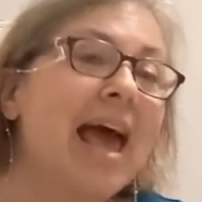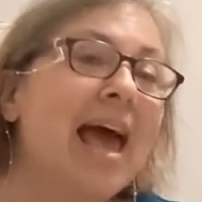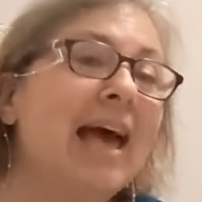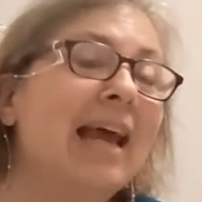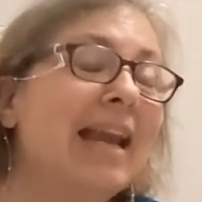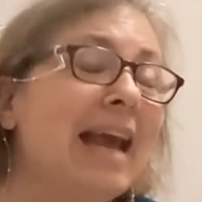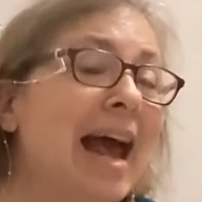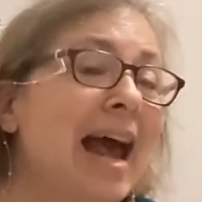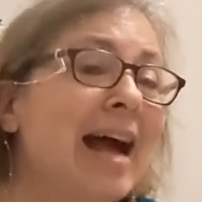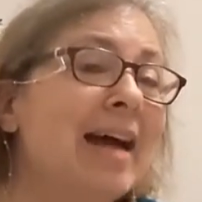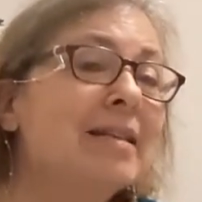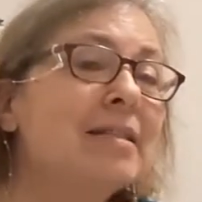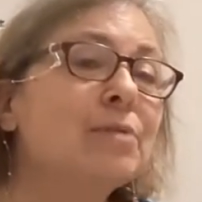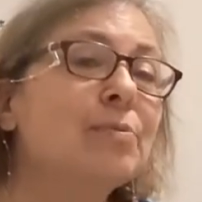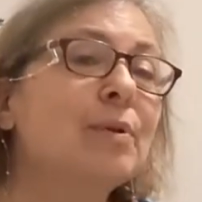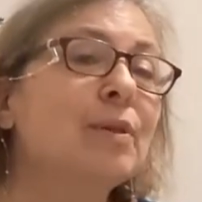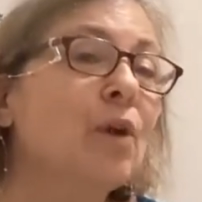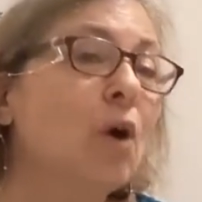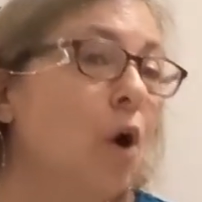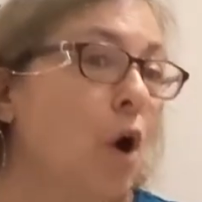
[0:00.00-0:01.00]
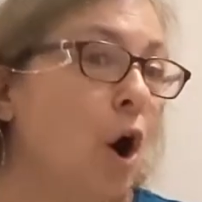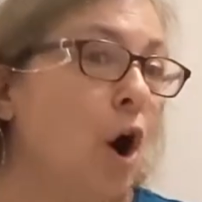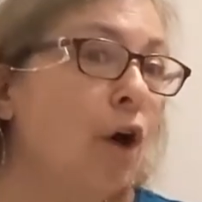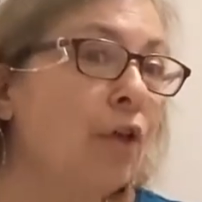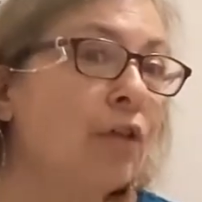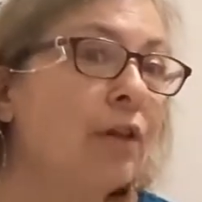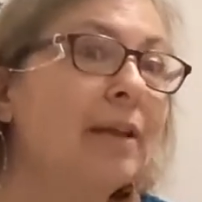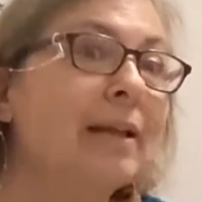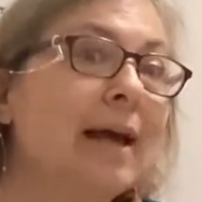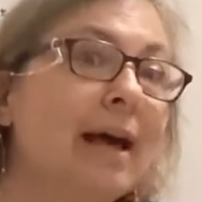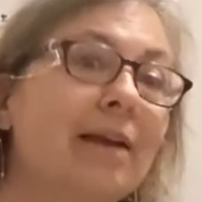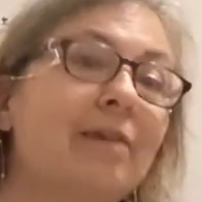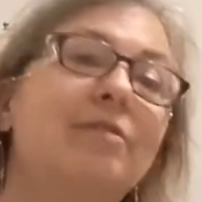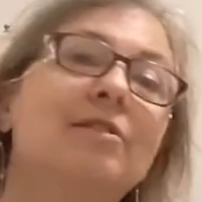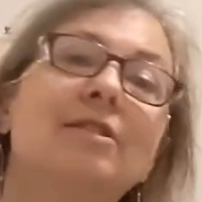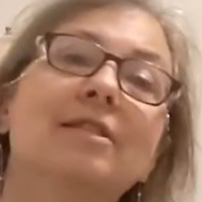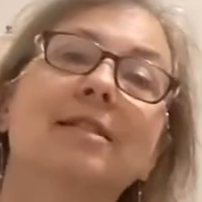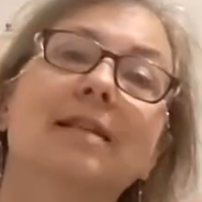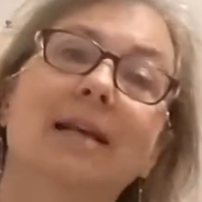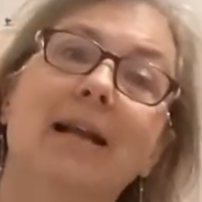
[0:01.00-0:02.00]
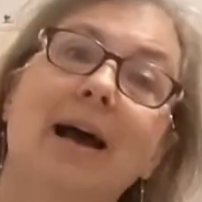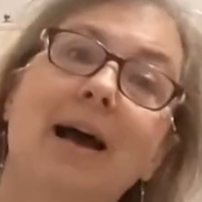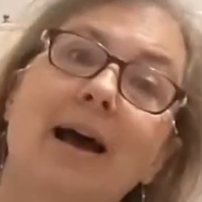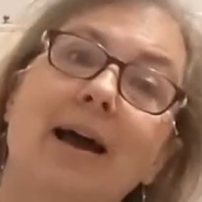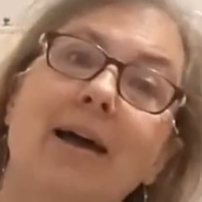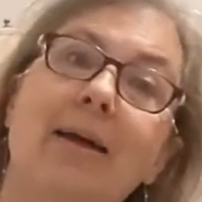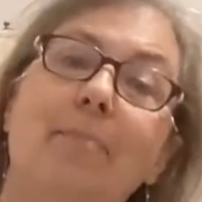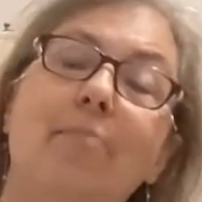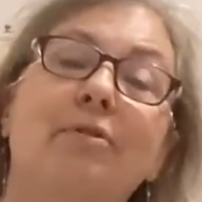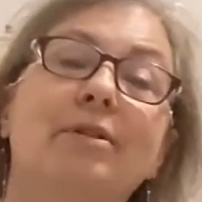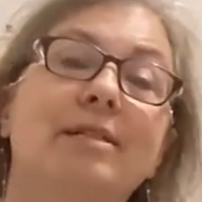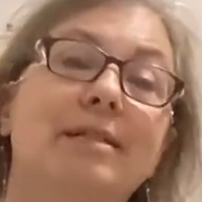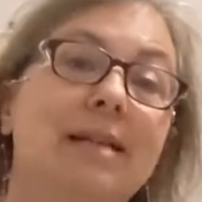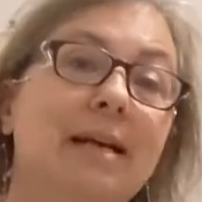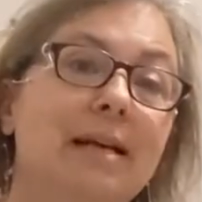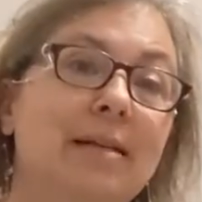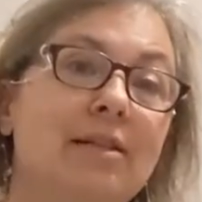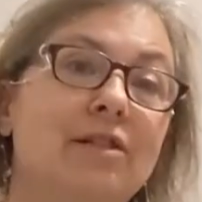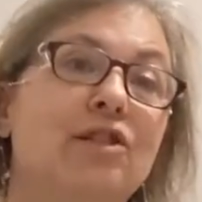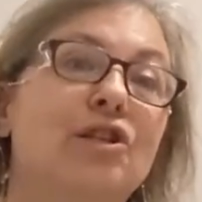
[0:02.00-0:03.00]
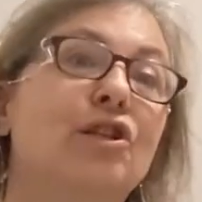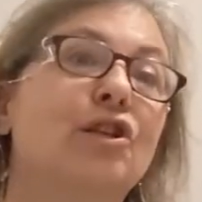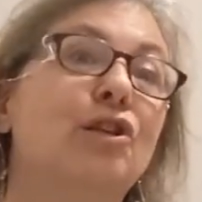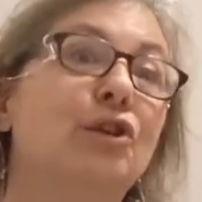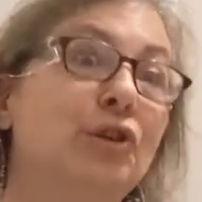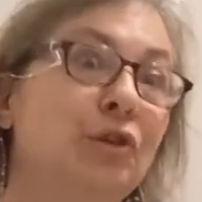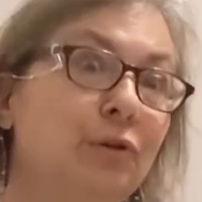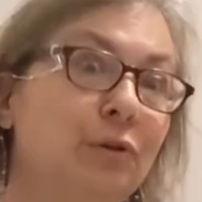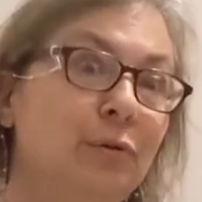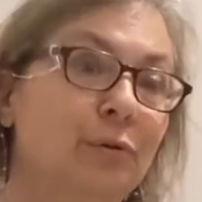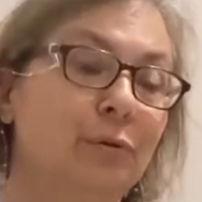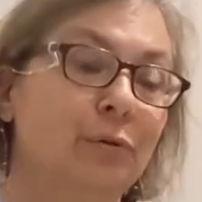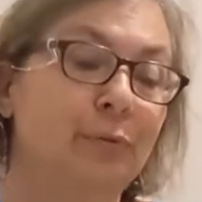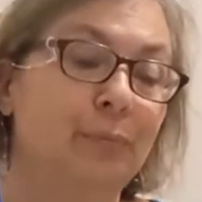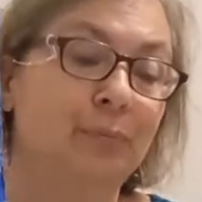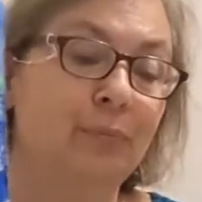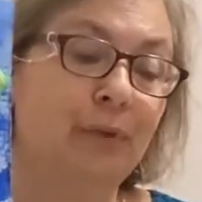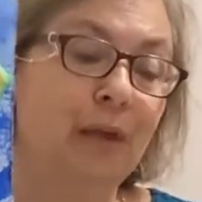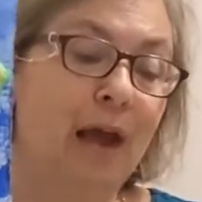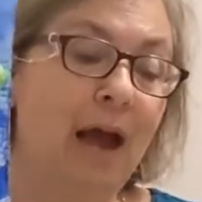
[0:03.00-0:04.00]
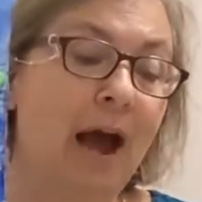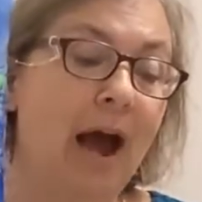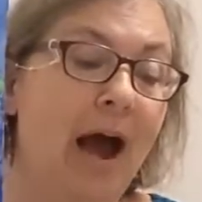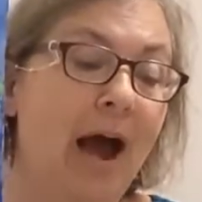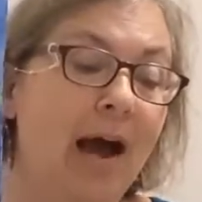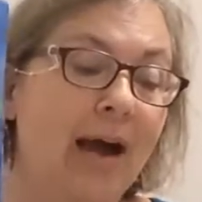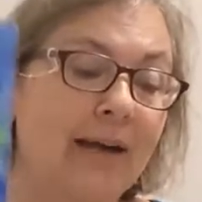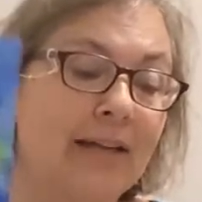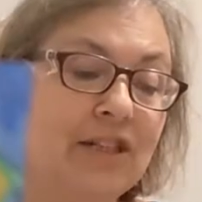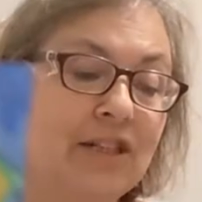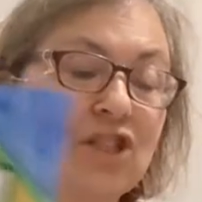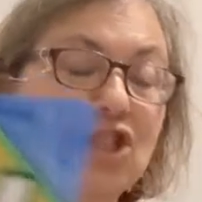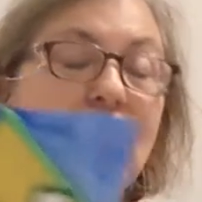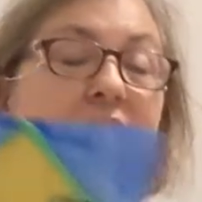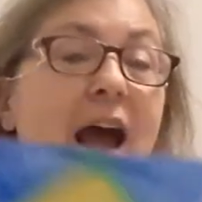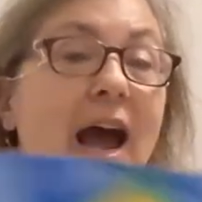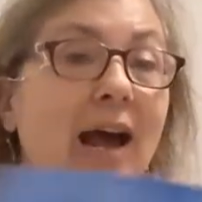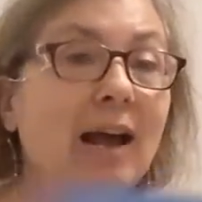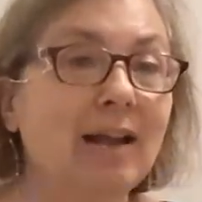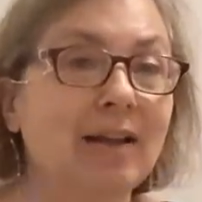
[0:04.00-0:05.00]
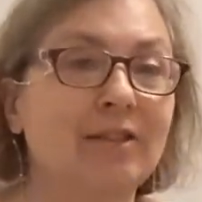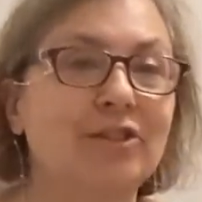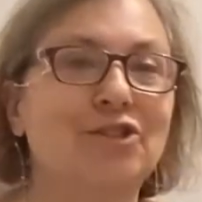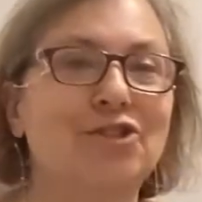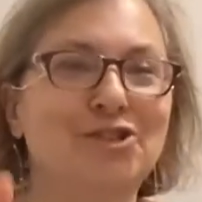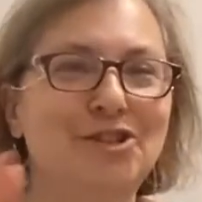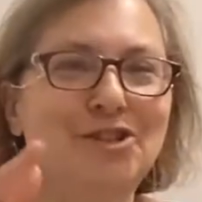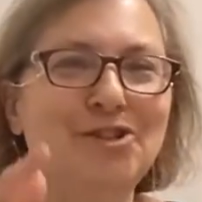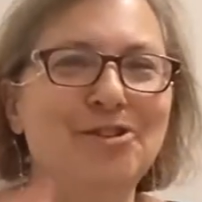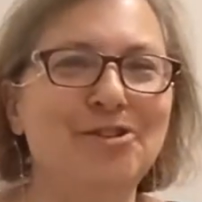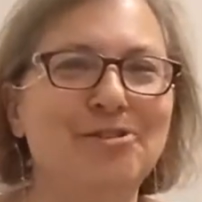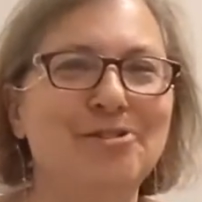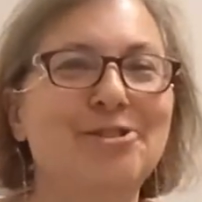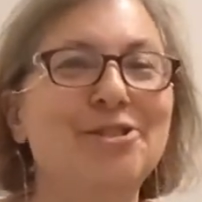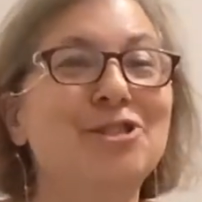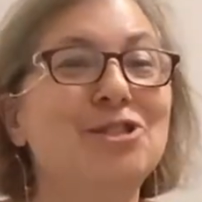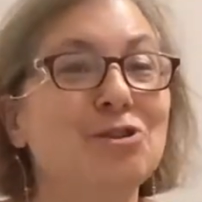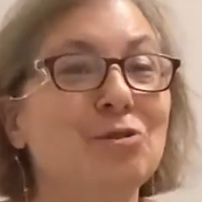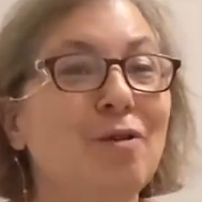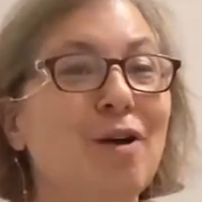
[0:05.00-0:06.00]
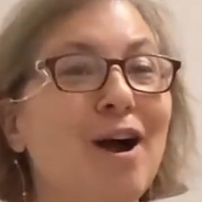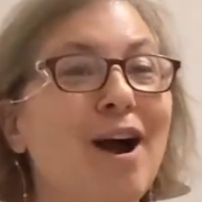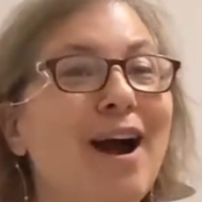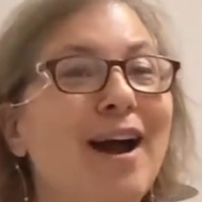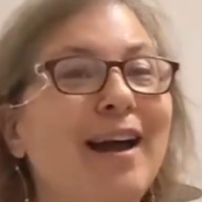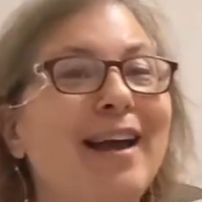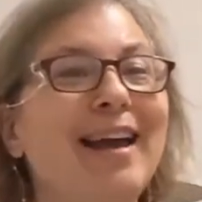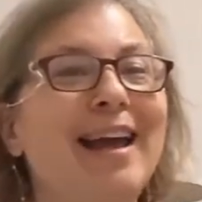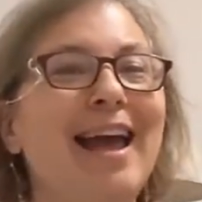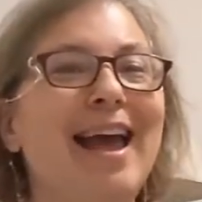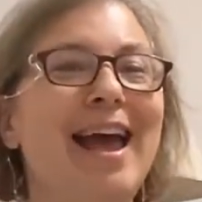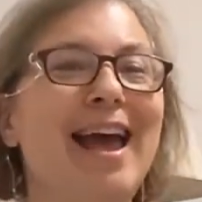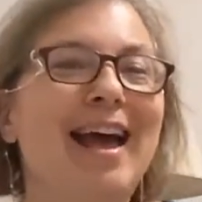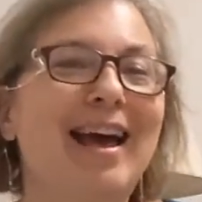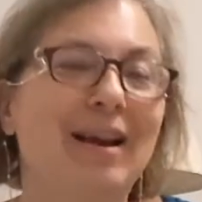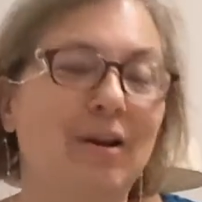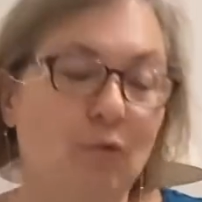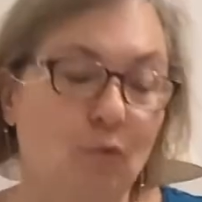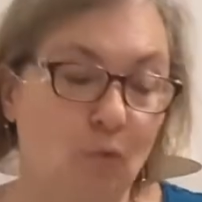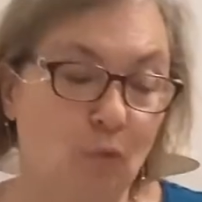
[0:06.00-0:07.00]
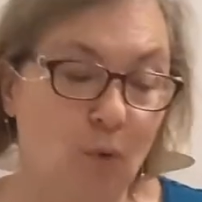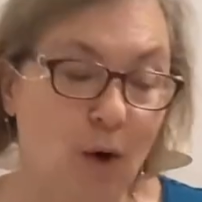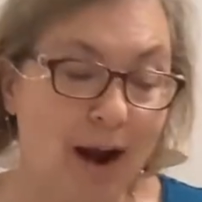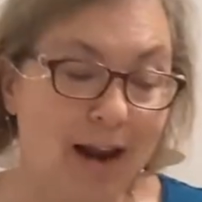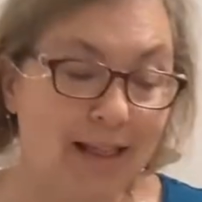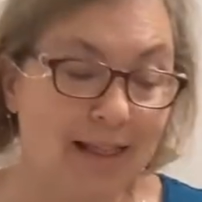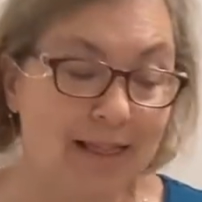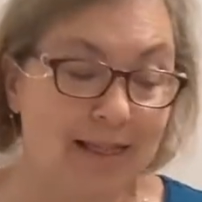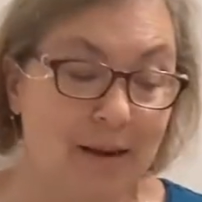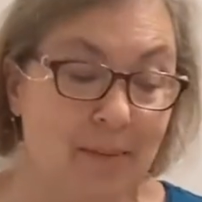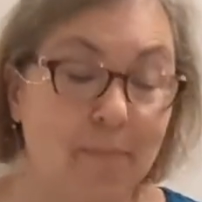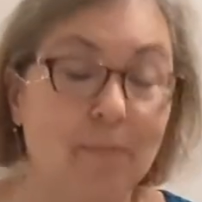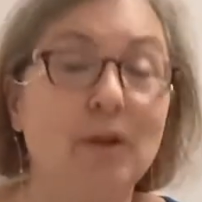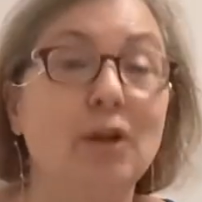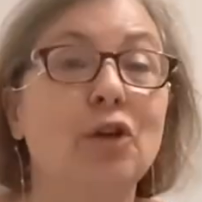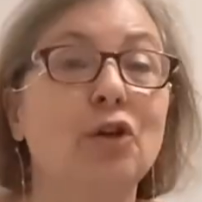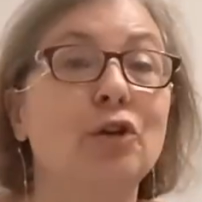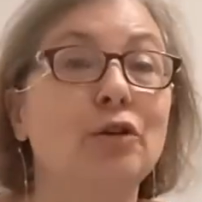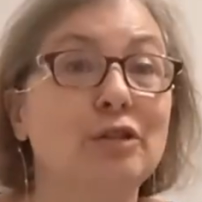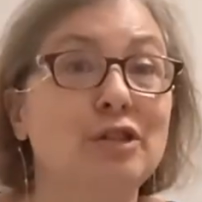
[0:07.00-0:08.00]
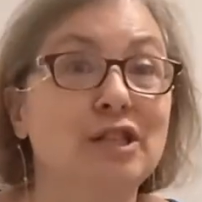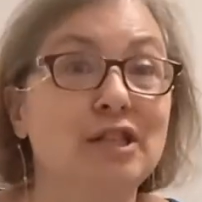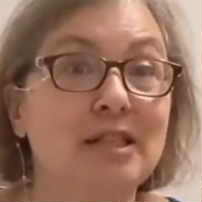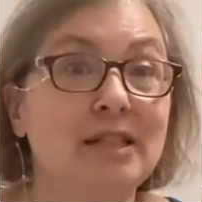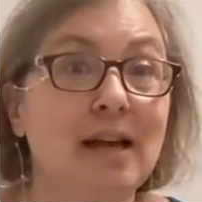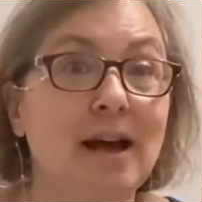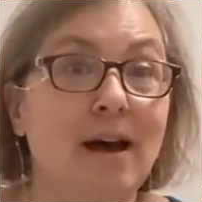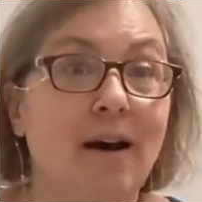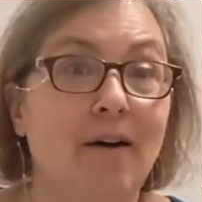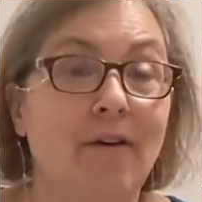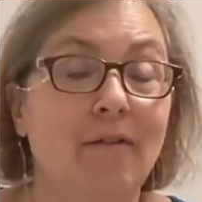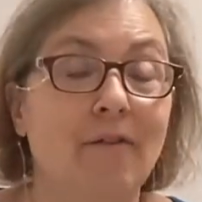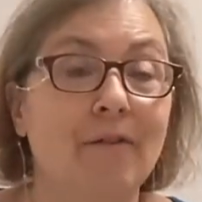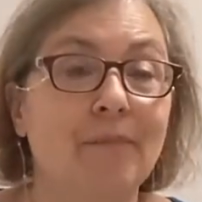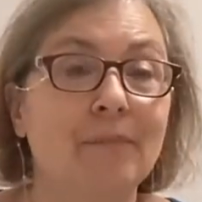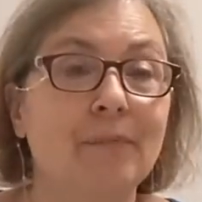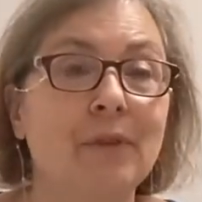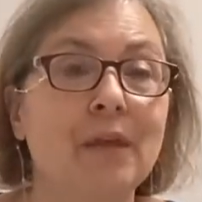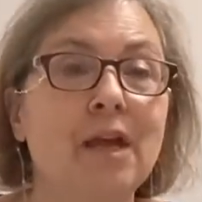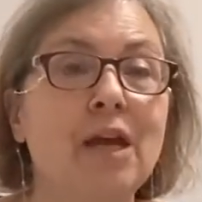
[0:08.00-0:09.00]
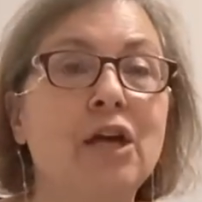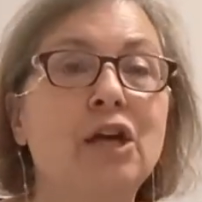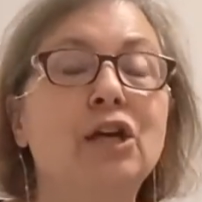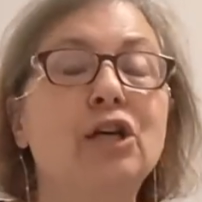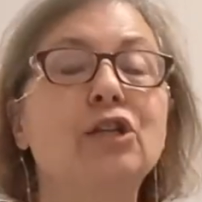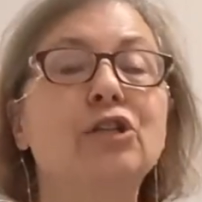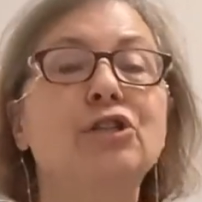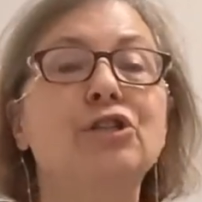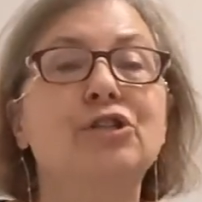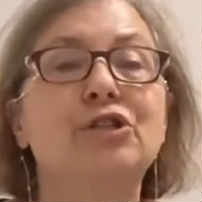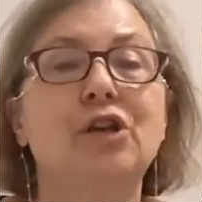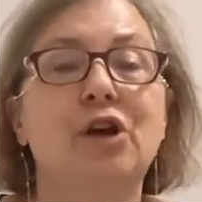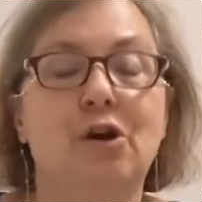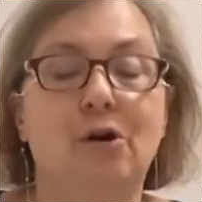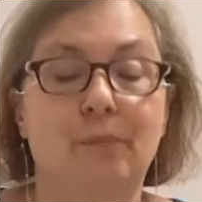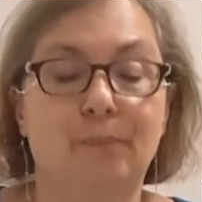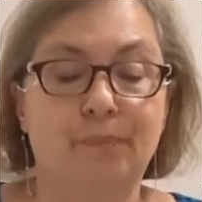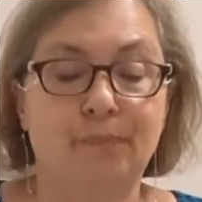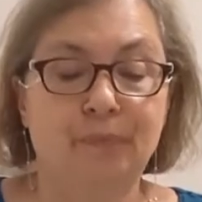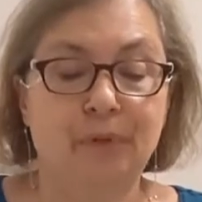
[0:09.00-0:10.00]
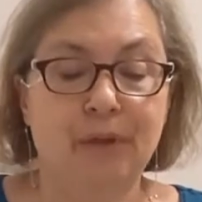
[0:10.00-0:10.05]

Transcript: And as with all the letters that I present to you, I challenge you to try and write them yourself. So,